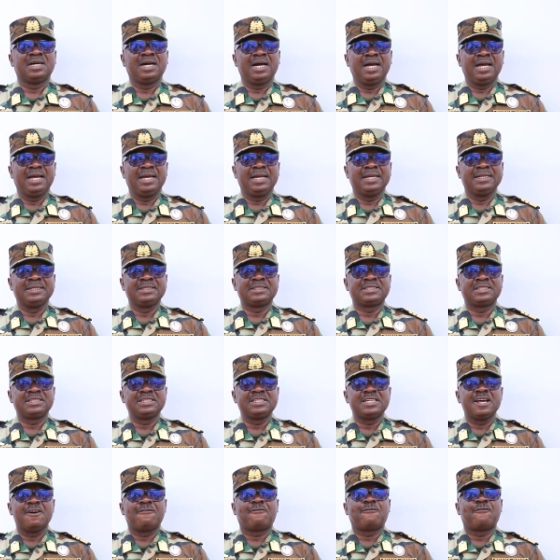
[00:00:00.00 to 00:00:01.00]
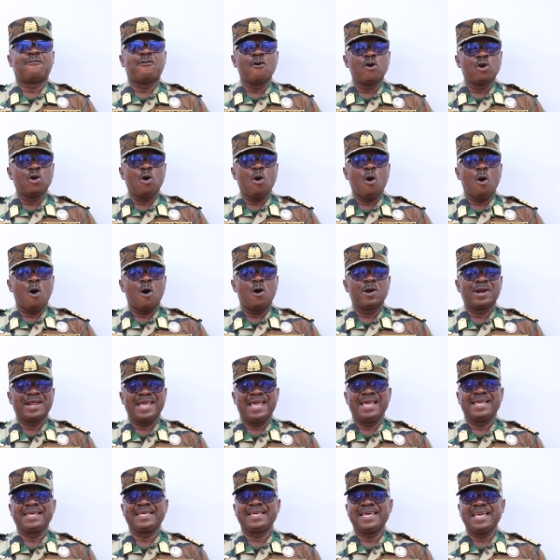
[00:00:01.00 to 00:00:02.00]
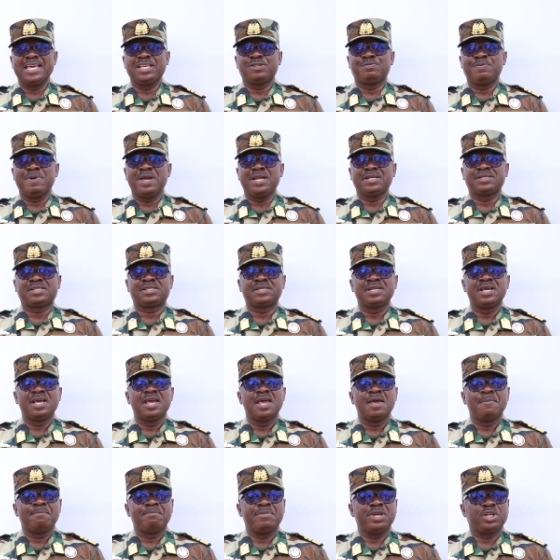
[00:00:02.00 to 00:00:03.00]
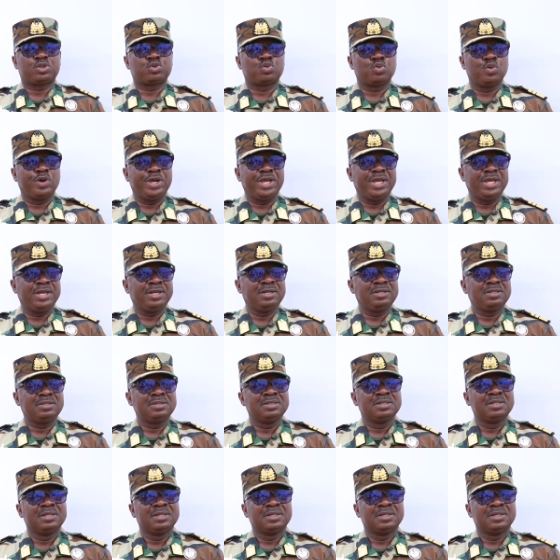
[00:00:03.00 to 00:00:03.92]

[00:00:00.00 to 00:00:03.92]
and the follow-on engagement between